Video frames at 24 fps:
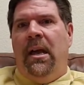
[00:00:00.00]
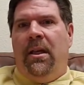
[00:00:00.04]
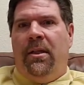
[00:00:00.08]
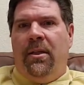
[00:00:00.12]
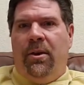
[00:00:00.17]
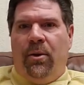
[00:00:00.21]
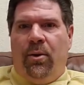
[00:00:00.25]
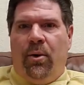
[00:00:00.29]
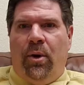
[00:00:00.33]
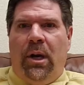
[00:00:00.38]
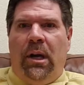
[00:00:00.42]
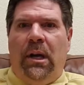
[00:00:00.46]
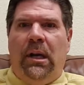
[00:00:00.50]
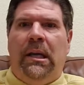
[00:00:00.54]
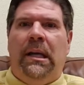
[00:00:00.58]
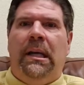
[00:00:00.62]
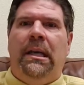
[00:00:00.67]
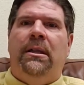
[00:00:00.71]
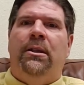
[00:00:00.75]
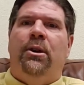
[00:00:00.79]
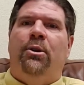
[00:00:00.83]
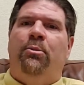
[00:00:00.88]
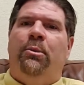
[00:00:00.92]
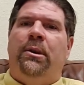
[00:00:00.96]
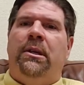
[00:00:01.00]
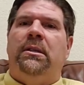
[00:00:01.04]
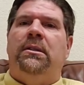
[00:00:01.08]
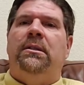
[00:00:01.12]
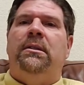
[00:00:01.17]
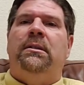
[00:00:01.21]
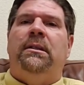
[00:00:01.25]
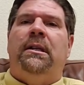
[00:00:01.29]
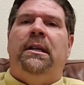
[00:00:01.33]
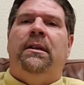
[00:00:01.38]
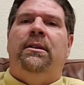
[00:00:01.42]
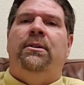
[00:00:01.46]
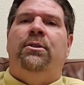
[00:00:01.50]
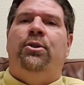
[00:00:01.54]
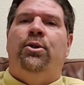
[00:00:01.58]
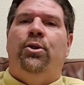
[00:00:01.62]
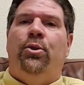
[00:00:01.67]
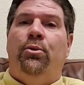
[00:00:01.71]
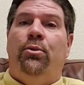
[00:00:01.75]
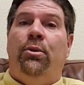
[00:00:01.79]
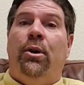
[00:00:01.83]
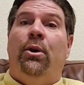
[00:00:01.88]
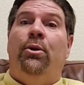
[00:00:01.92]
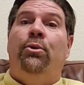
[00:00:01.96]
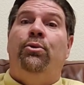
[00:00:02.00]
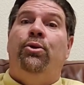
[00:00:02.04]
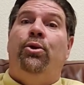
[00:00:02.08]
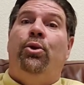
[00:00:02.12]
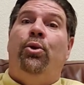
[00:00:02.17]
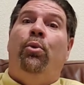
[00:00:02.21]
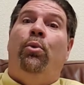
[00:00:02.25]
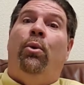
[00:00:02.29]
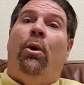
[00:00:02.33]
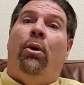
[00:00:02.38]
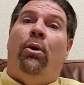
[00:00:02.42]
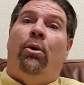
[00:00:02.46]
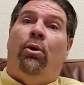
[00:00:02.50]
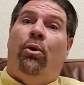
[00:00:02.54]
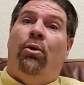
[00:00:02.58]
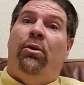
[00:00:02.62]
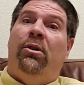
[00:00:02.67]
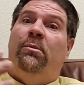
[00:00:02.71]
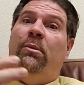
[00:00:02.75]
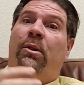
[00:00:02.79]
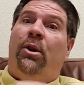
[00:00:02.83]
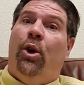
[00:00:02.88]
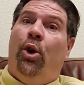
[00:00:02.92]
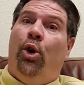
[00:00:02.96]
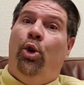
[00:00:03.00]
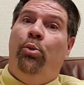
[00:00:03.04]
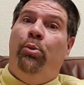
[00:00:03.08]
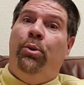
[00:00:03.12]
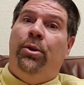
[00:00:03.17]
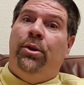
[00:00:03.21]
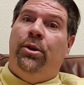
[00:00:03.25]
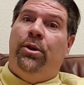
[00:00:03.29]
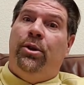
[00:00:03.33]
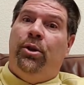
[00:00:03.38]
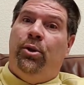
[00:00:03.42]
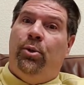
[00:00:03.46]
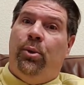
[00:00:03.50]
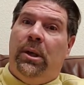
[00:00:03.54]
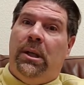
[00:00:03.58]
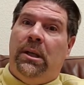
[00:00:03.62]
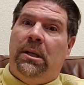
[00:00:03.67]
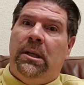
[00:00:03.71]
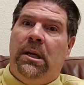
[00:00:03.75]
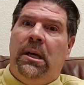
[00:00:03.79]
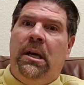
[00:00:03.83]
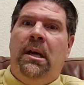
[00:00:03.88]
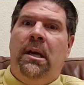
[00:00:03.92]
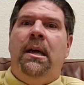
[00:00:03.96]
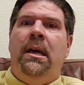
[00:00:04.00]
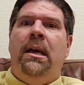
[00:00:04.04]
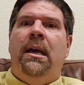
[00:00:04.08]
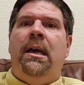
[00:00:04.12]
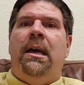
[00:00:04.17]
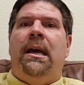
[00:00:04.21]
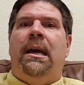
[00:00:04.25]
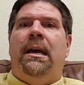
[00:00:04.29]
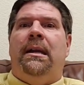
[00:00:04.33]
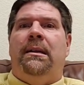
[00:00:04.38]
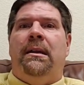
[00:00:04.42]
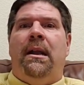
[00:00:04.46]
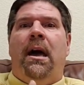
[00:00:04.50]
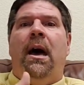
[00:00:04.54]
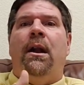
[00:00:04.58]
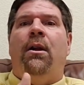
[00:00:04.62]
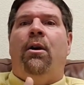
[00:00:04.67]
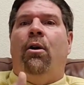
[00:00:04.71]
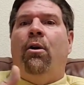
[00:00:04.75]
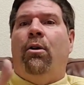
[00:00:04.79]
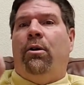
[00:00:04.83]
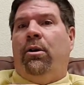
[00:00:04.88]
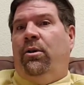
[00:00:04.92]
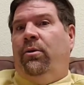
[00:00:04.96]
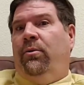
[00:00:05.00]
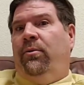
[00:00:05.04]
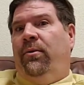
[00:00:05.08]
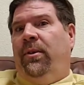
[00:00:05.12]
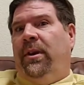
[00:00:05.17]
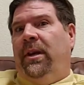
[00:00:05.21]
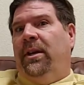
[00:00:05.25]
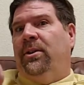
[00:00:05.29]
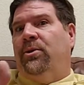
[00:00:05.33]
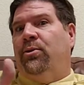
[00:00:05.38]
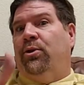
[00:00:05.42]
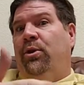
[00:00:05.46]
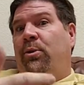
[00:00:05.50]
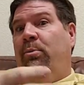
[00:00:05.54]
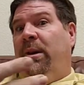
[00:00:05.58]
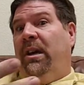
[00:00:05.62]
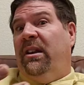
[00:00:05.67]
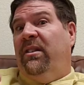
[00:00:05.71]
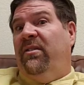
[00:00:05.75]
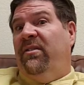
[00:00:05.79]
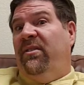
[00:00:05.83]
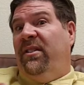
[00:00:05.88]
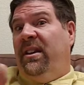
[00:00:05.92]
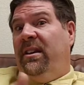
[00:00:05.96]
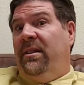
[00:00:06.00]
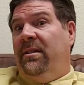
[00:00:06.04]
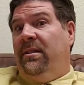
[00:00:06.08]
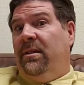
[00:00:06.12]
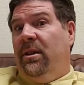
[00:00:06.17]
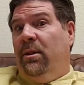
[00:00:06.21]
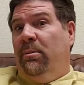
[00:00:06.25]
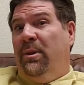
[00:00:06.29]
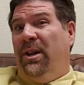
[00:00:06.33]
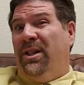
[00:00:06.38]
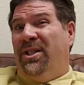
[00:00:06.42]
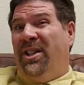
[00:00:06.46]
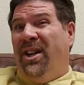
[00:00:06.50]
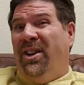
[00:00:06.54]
They're going to lead their business into those who are going to be open to it and not argue fees or debate fees so much.